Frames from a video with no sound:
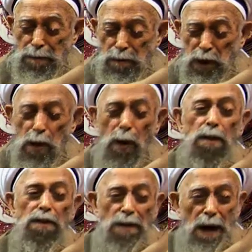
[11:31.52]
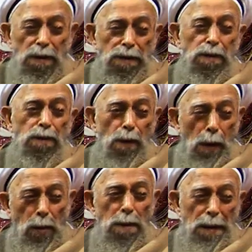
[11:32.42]
beyond that
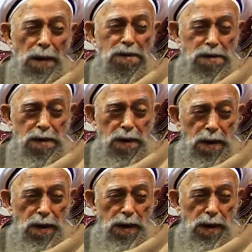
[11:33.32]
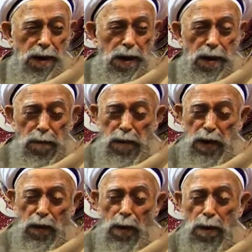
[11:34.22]
knowledge,
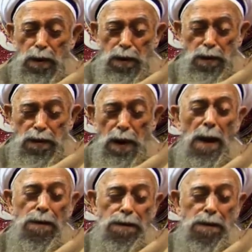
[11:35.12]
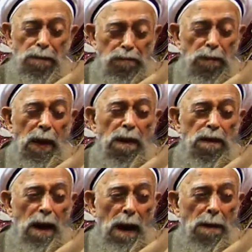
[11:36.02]
beyond that
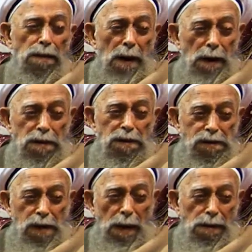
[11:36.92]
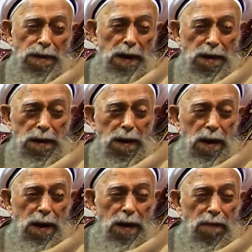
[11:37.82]
understanding,
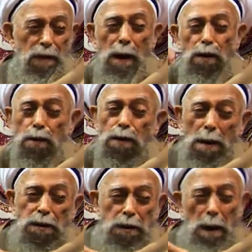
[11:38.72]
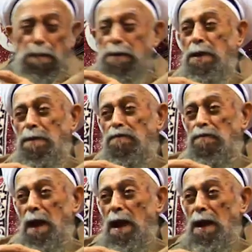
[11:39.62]
we are not accepting.
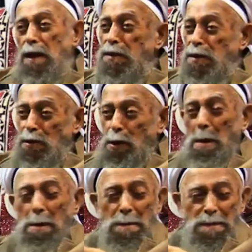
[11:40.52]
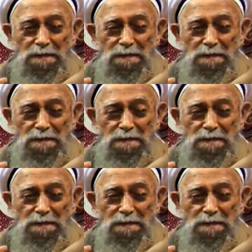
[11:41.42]
It is wrong.